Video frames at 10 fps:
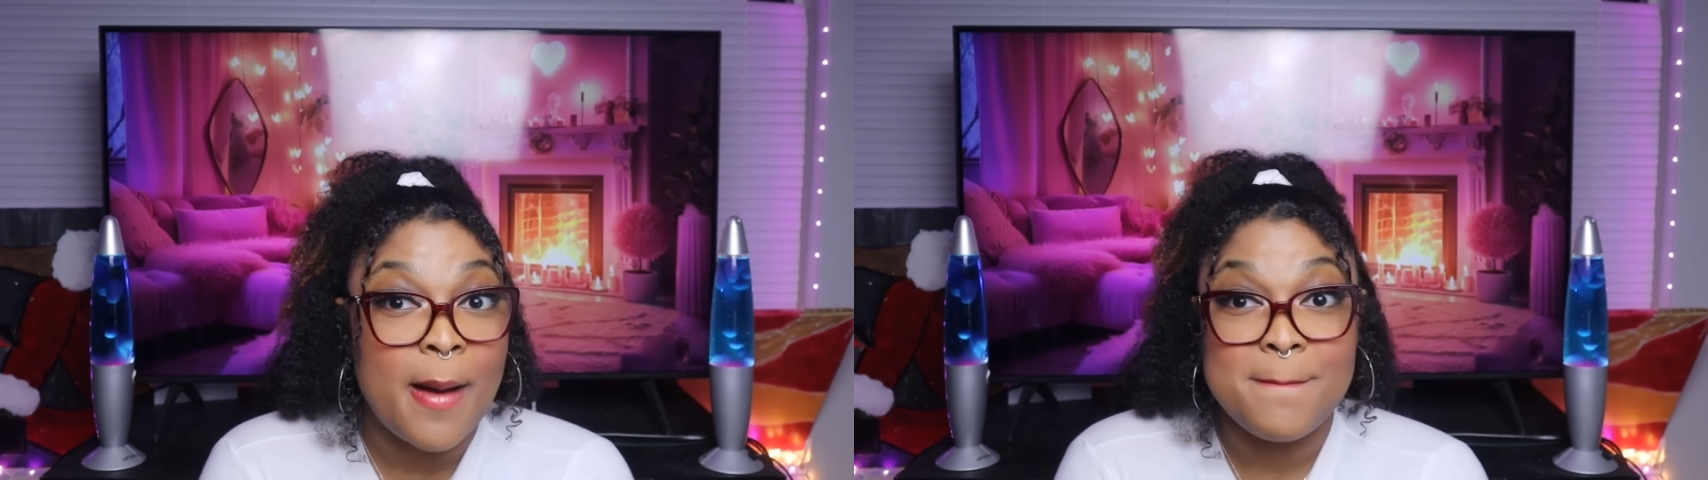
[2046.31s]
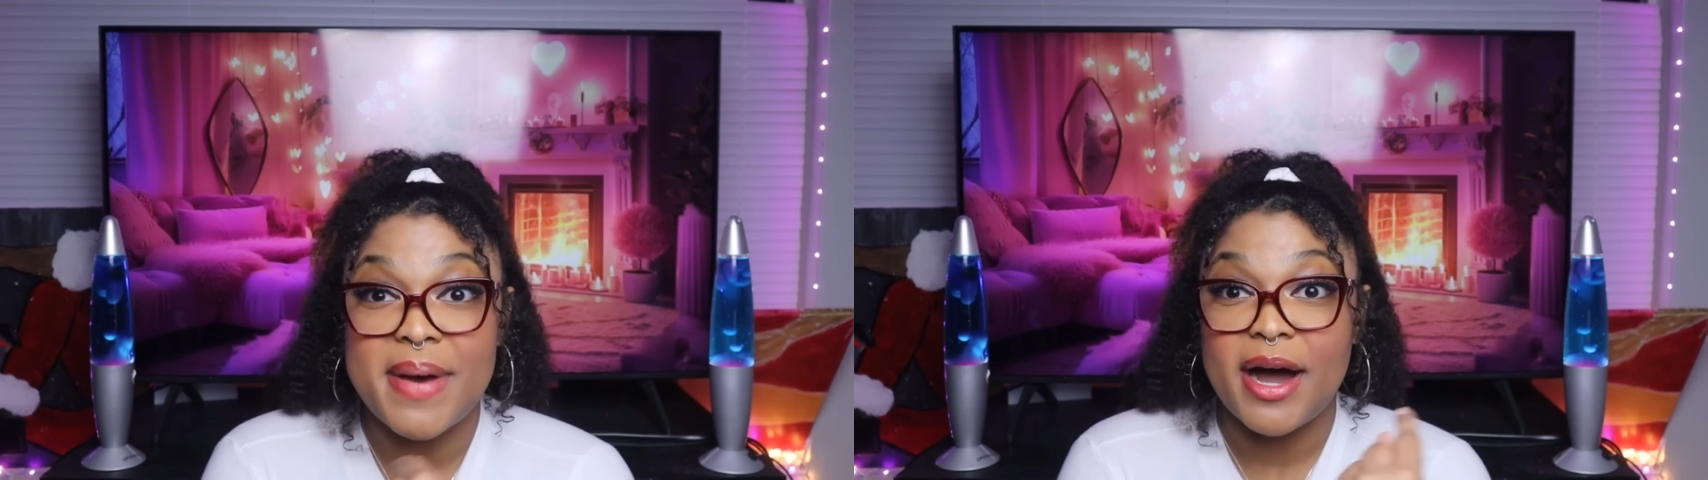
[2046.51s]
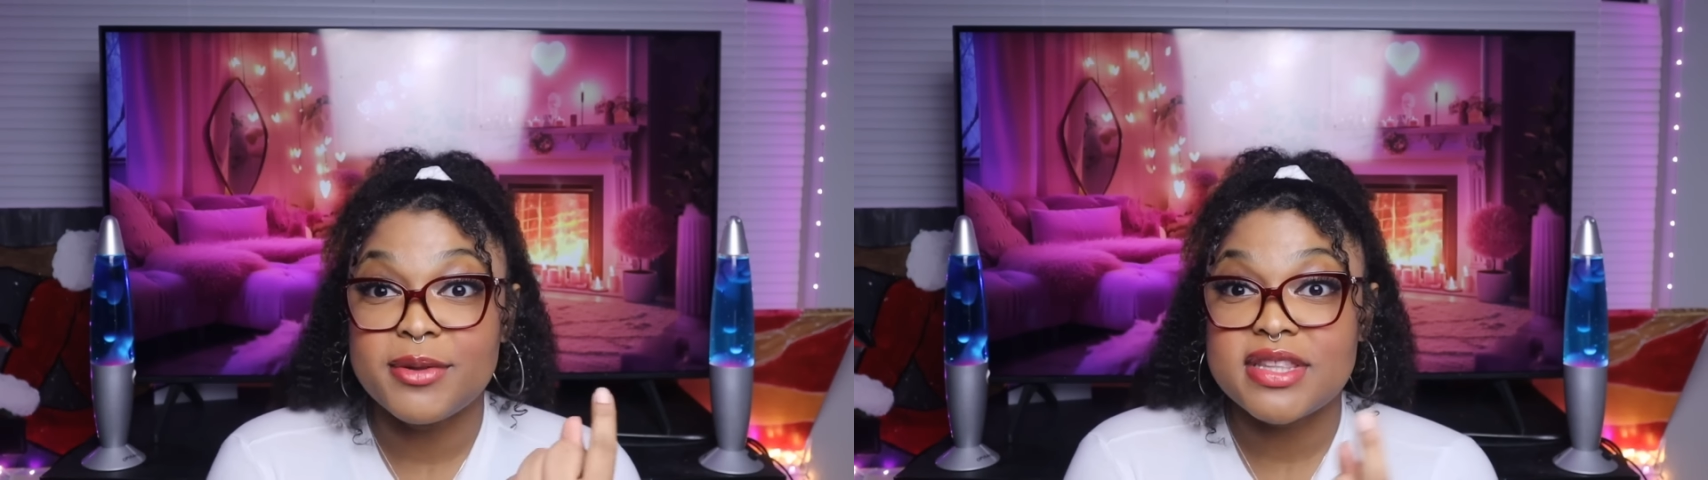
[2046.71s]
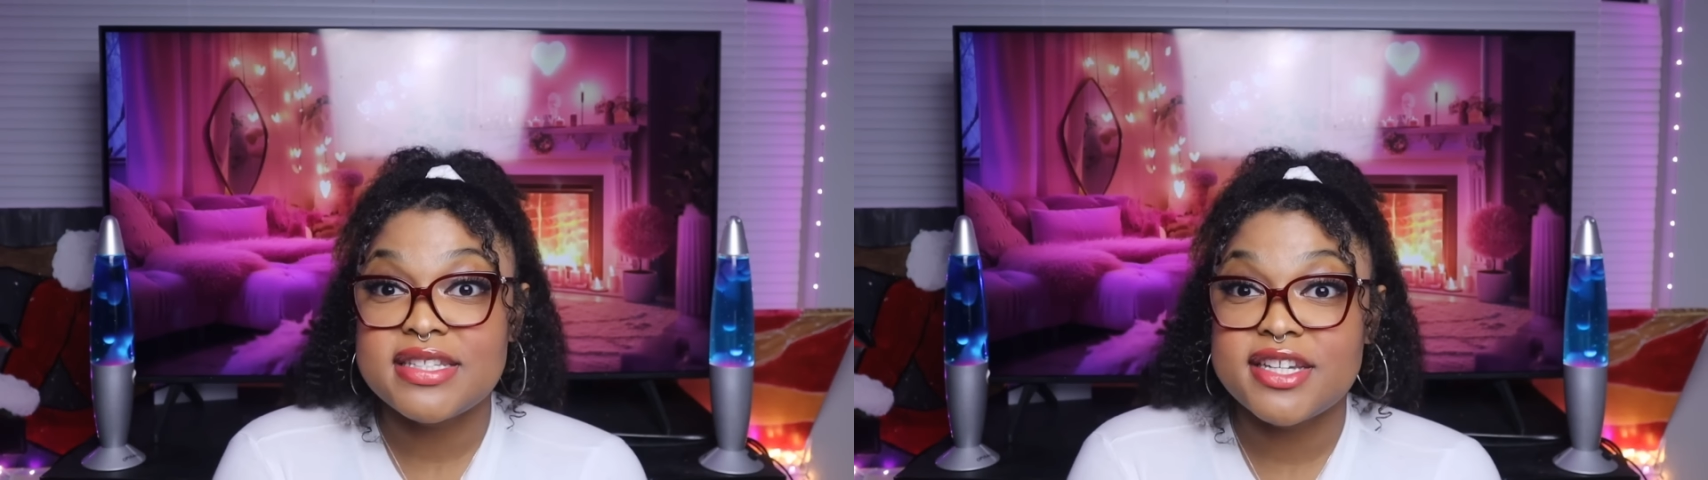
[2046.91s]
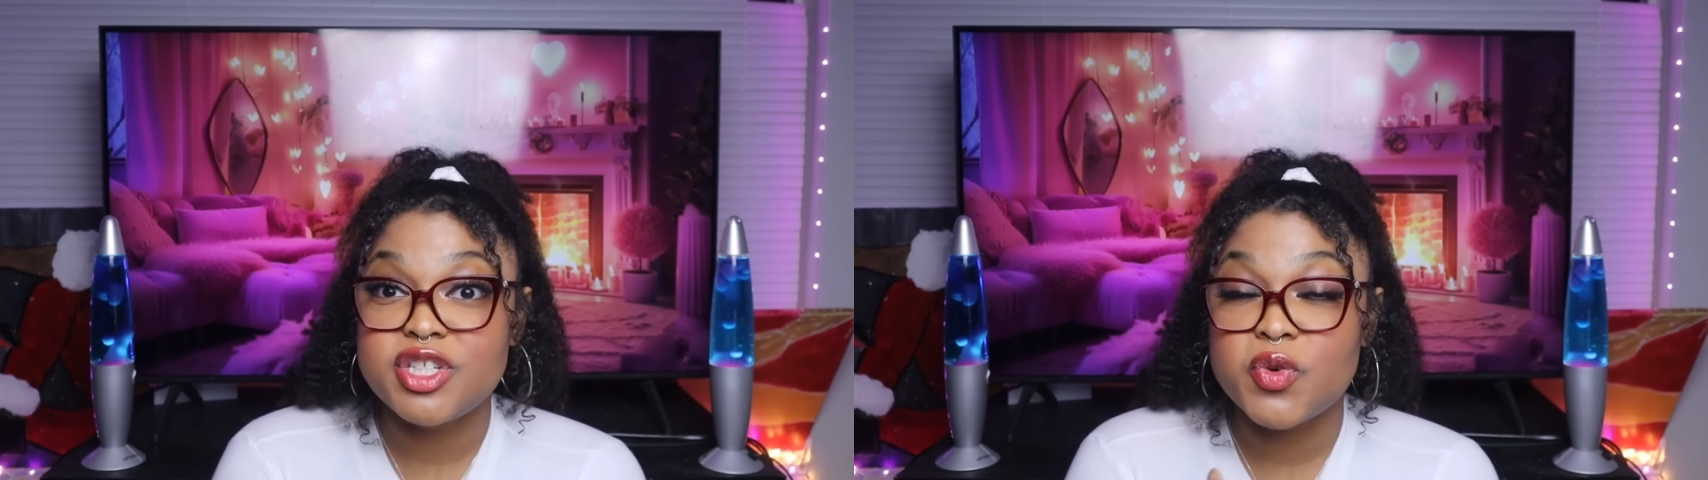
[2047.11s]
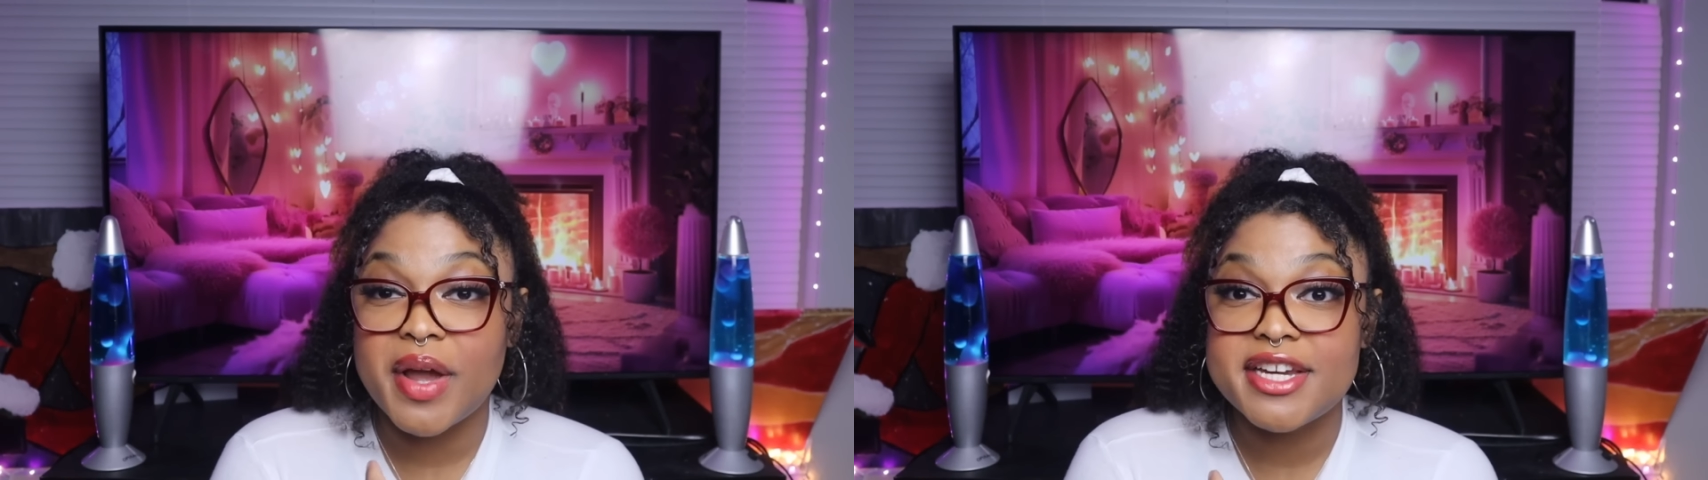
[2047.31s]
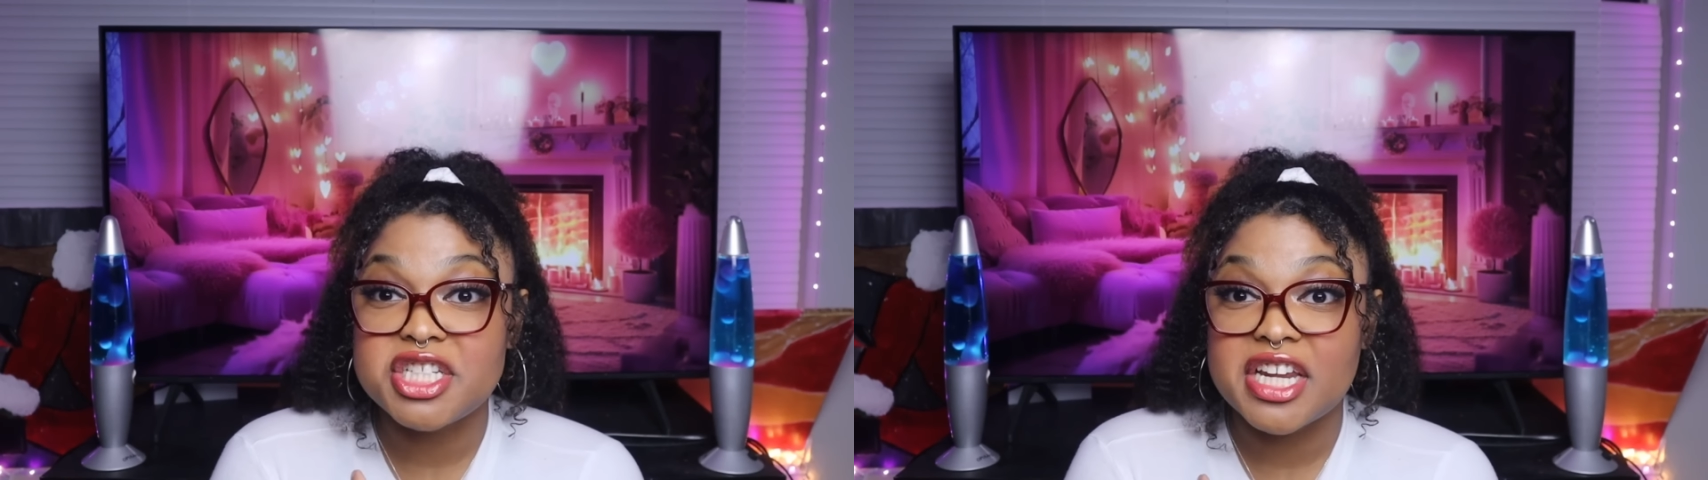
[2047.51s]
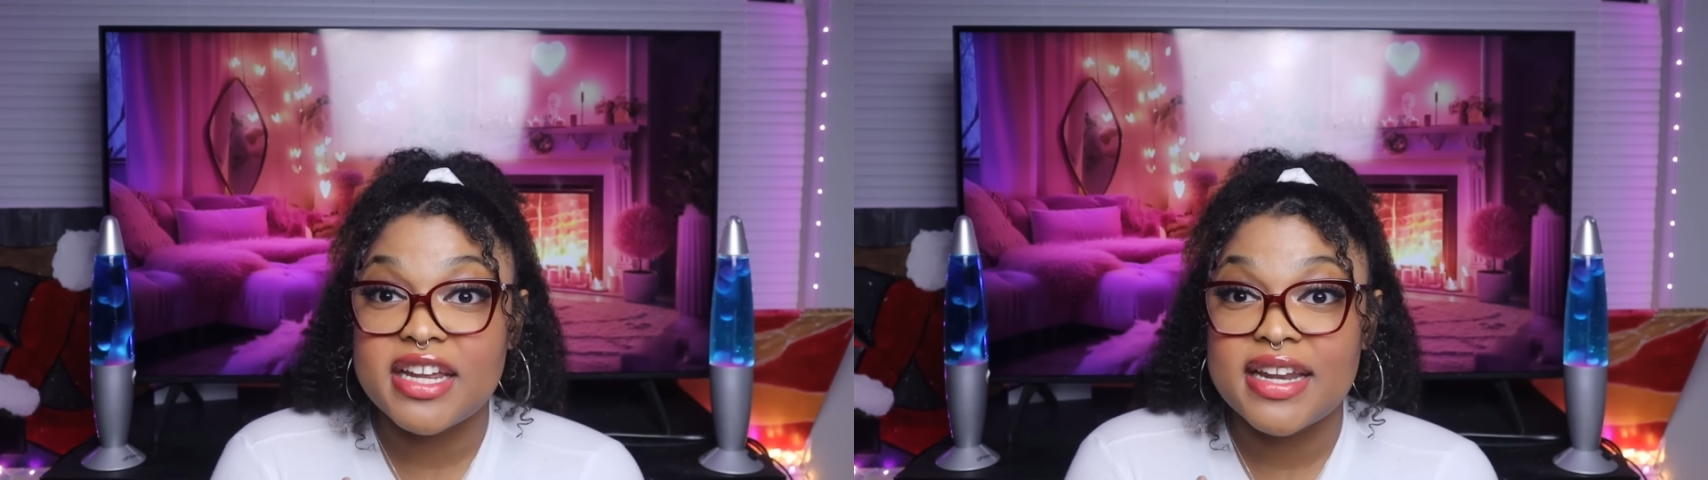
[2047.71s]
about the
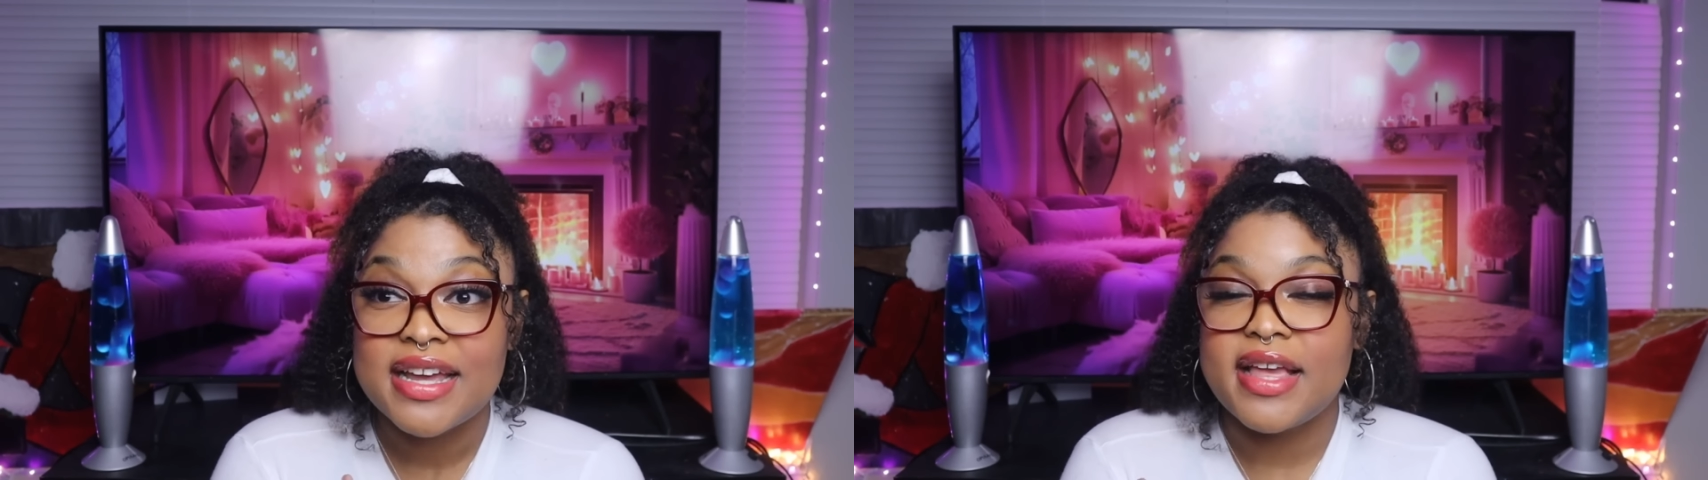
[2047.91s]
situation,